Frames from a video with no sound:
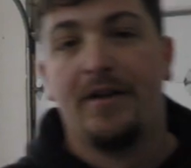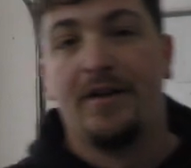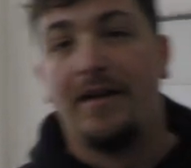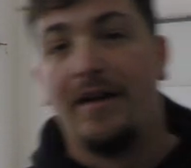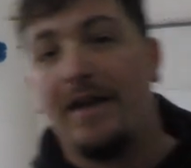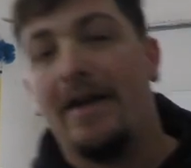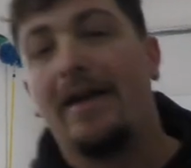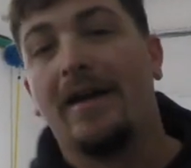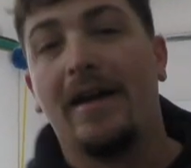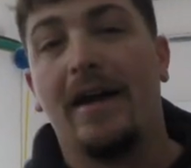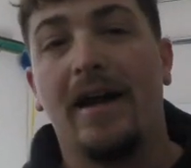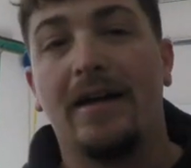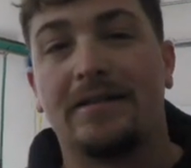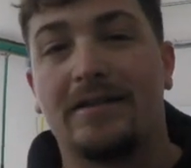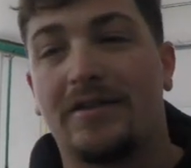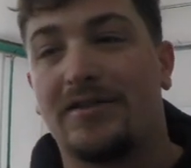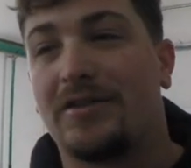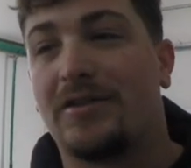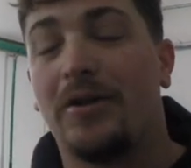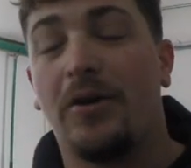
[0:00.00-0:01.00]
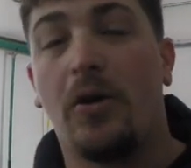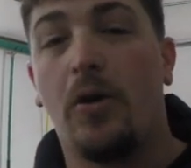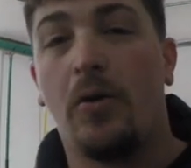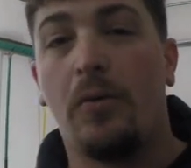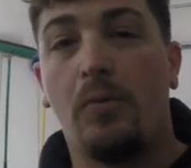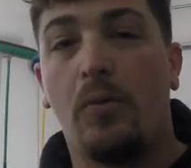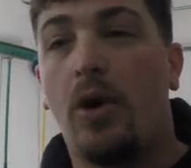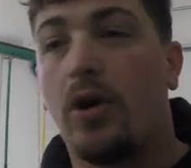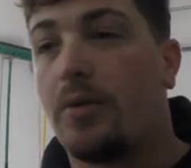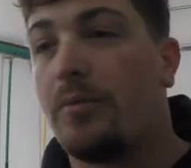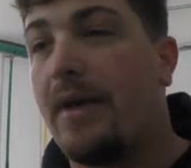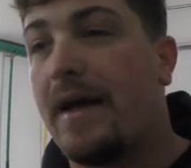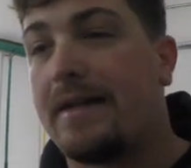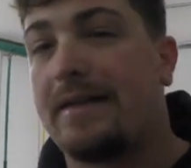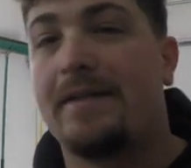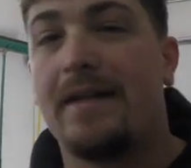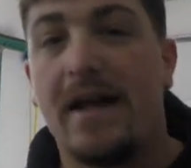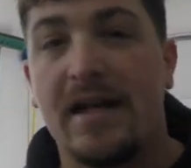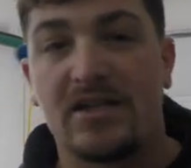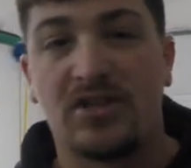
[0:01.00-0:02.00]
Hey guys, how's it going? Welcome back to
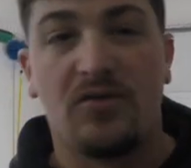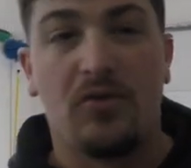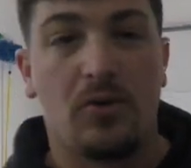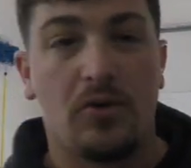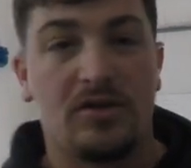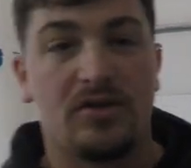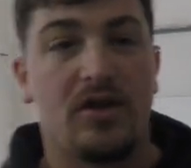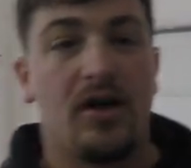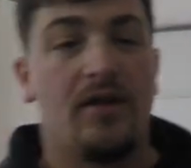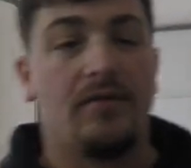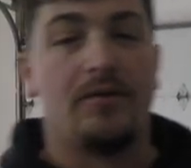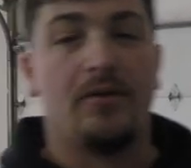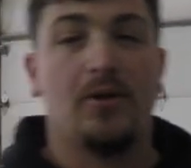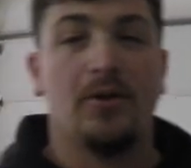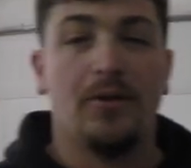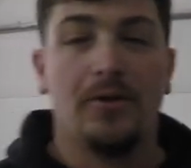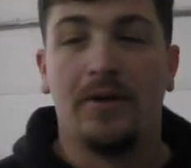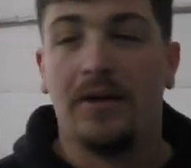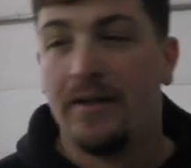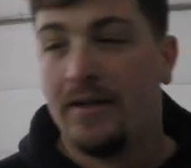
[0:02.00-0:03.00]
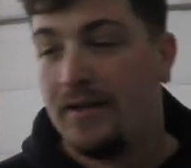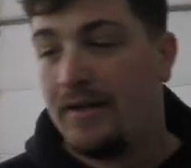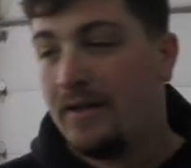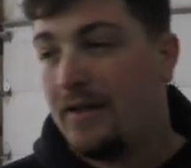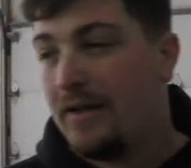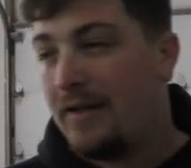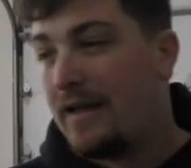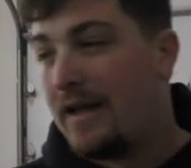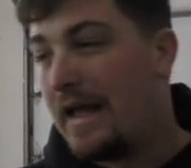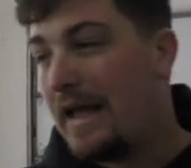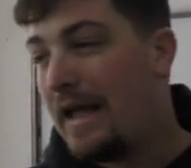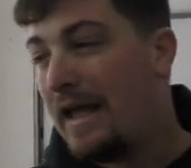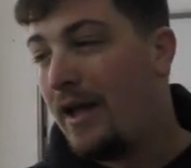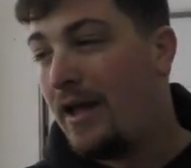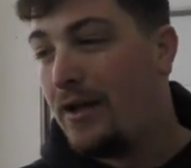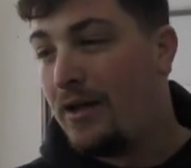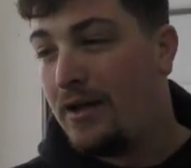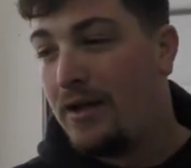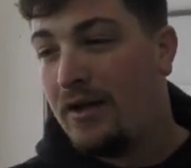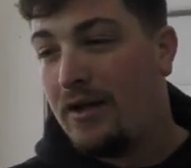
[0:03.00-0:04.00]
Task Force Off-Road.
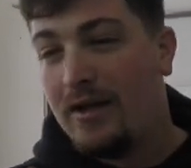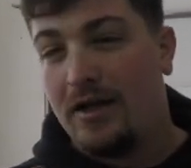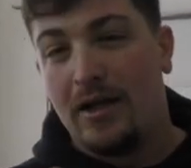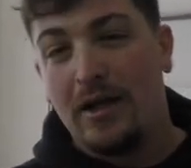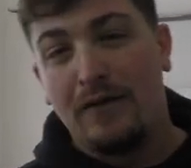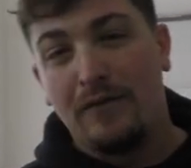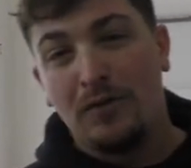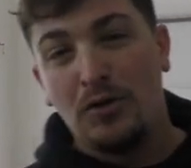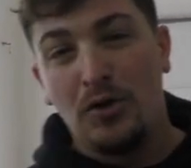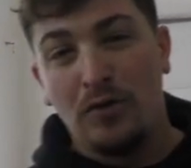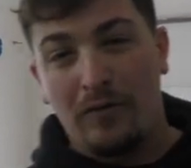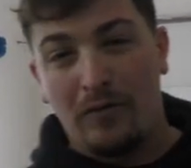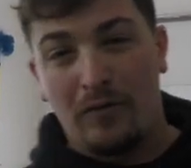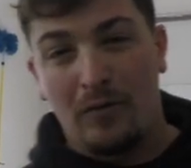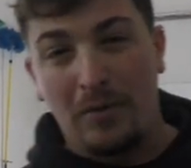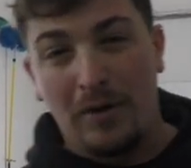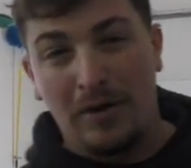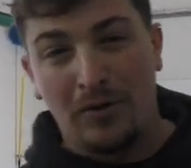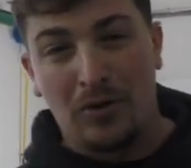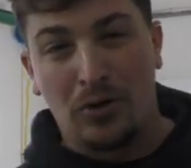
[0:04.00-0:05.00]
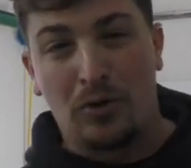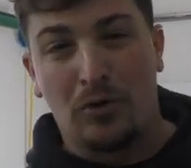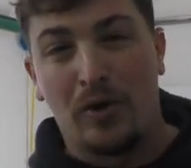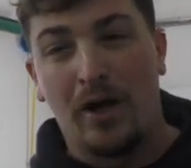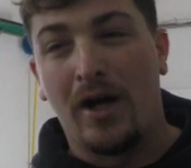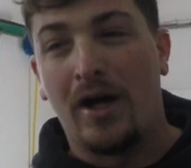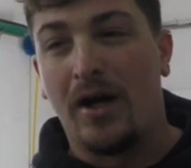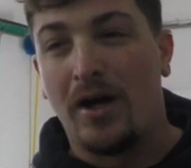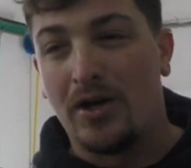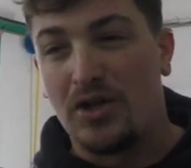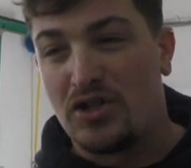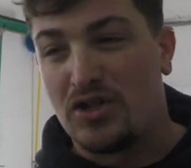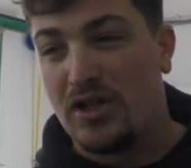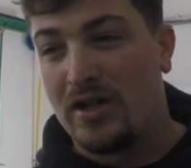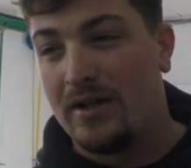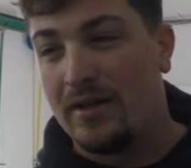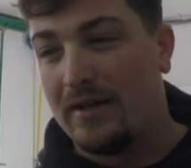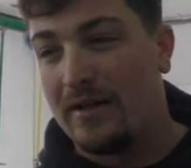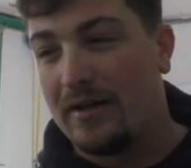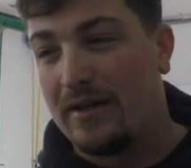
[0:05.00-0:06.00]
And if you've ever been in the garage
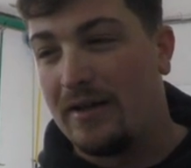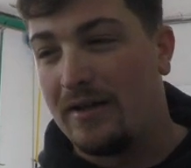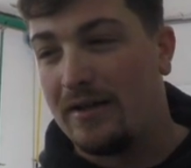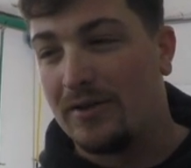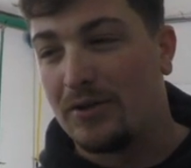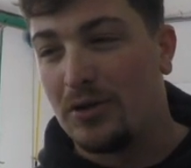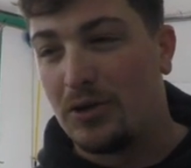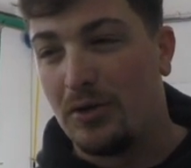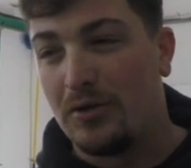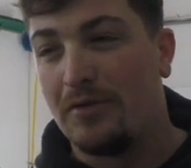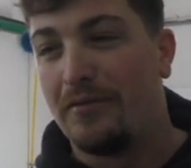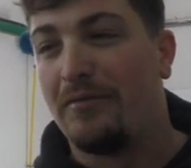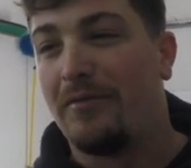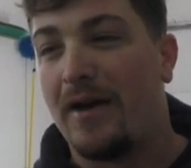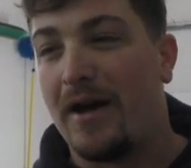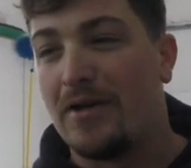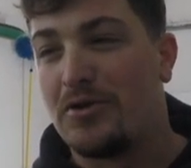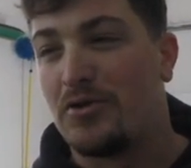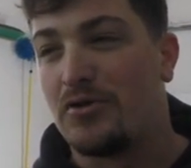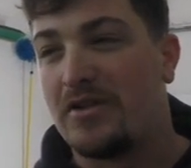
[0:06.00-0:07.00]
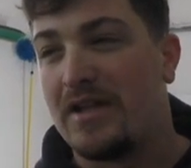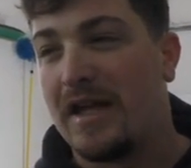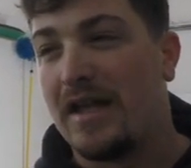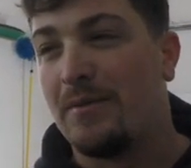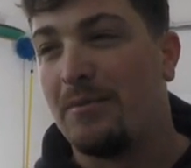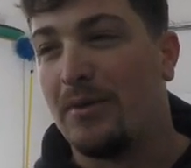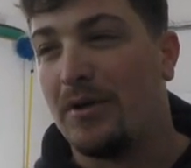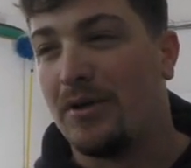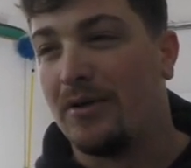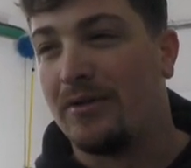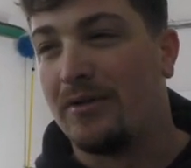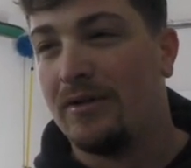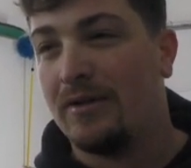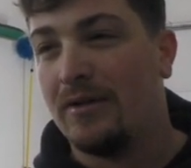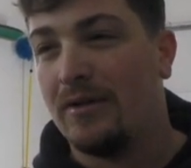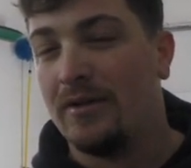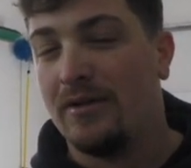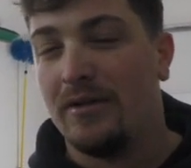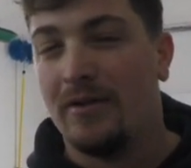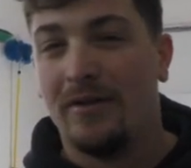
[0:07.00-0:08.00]
and couldn't find your 10 mil,
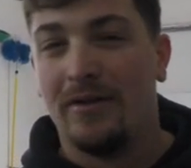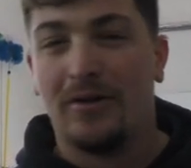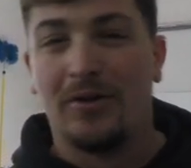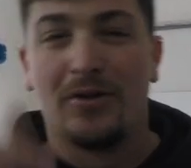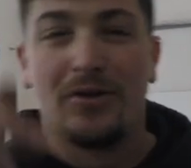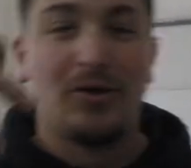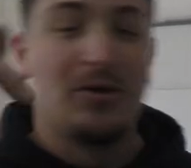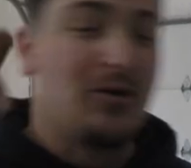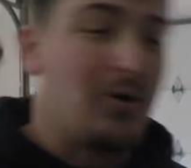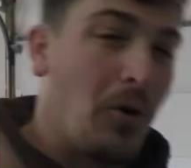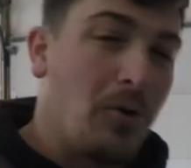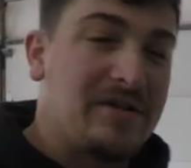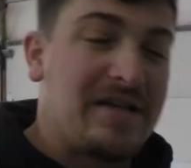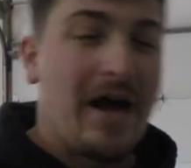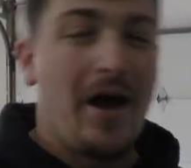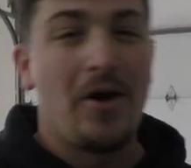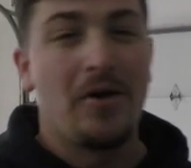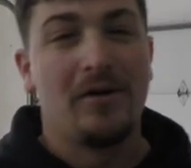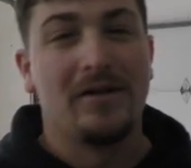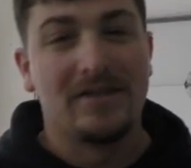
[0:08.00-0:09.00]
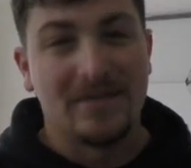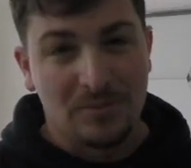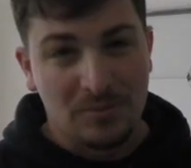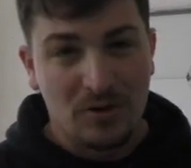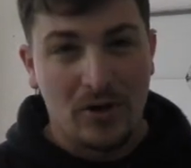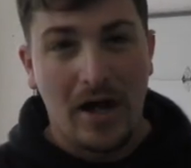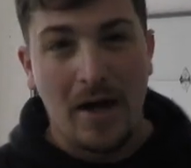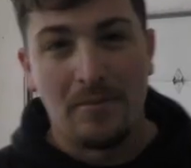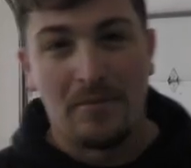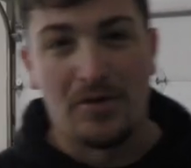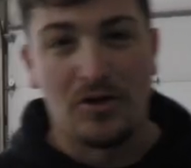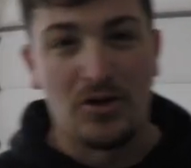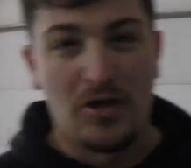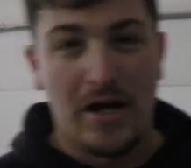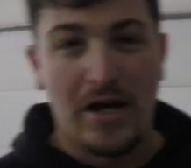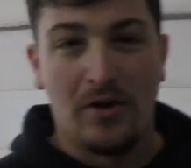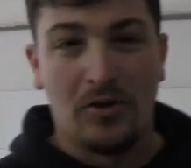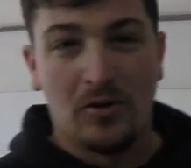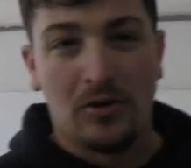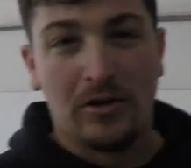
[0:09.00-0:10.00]
go down and subscribe to the
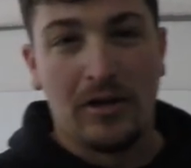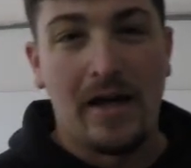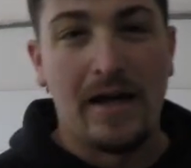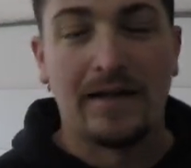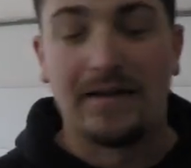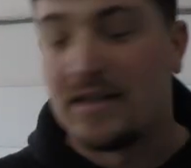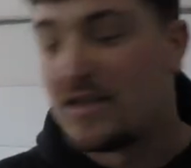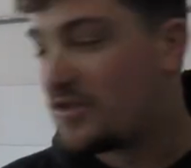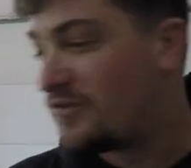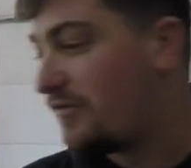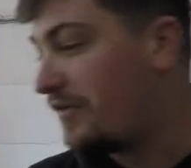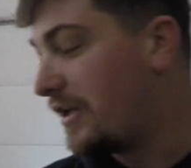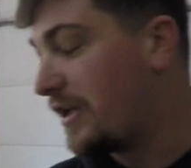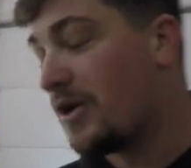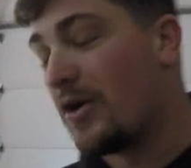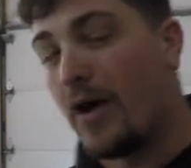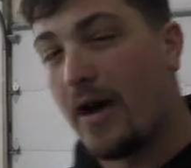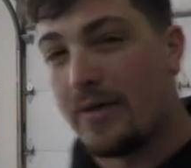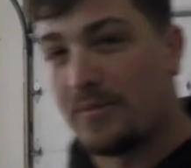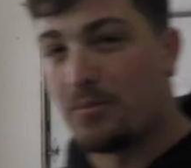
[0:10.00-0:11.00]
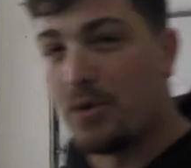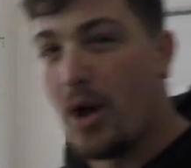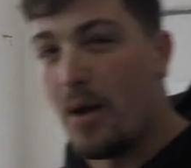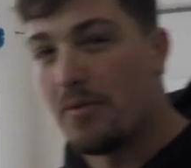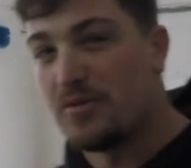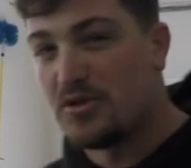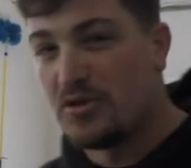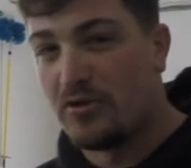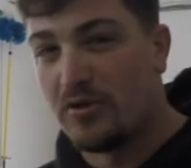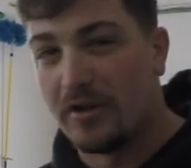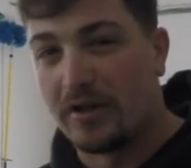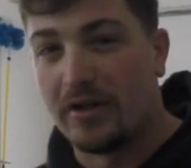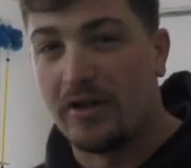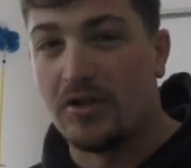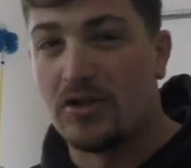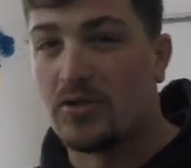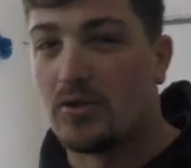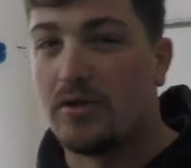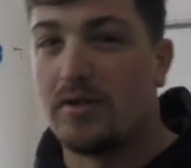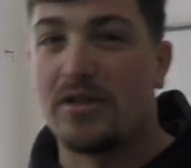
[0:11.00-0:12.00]
channel and like this video. I promise you're gonna
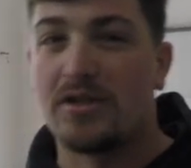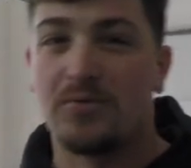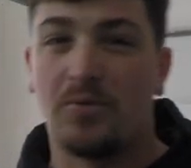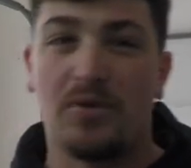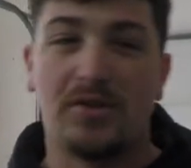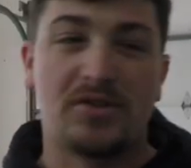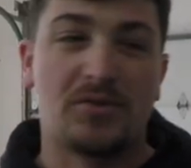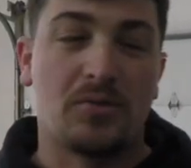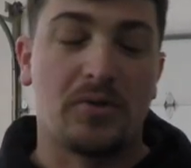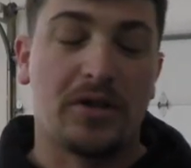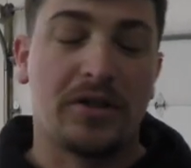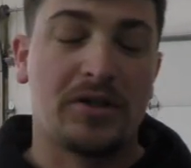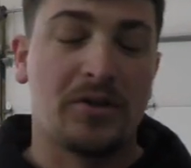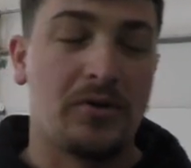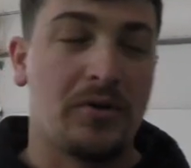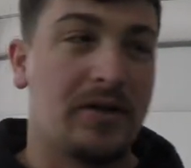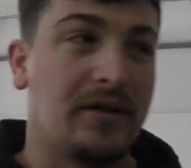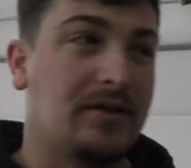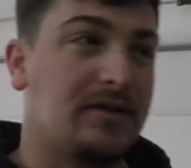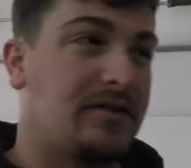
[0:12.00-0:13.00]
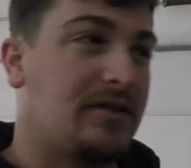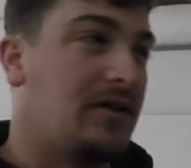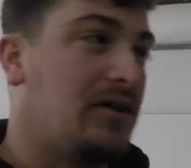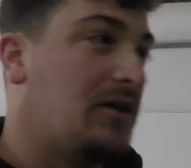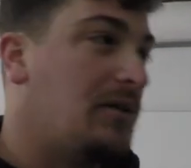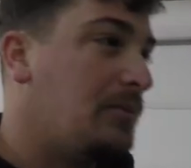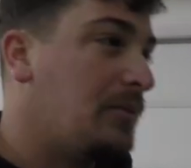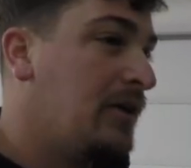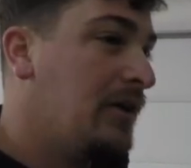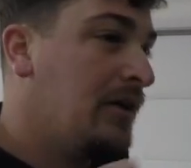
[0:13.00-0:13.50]
enjoy this one. So we're doing some